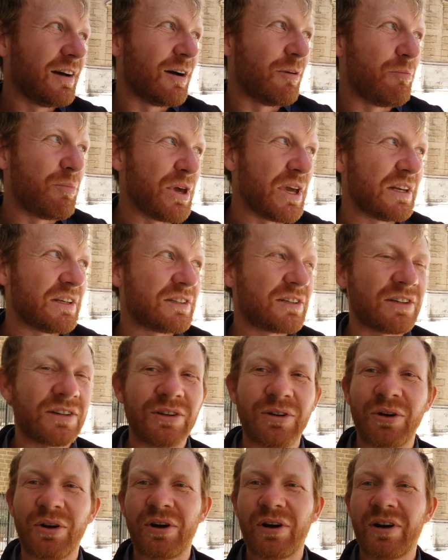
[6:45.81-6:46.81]
a beach
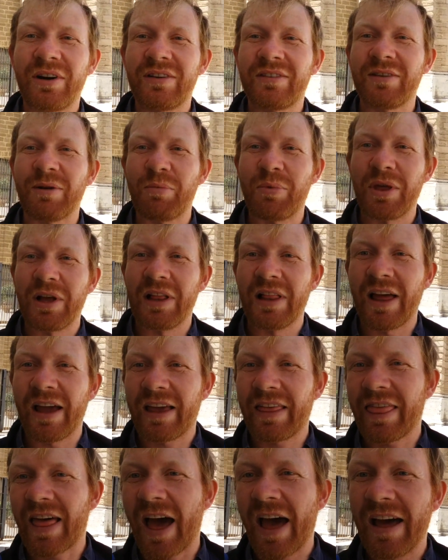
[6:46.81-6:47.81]
or something
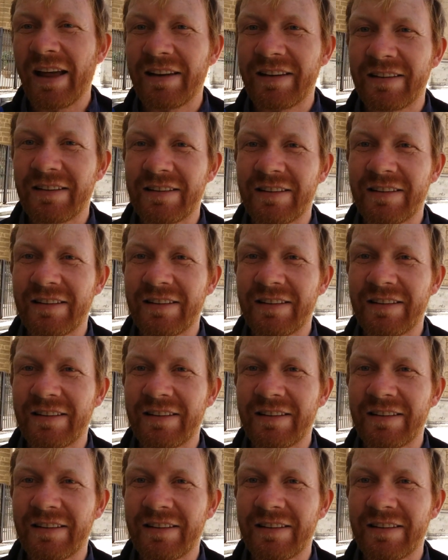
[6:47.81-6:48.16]
like that.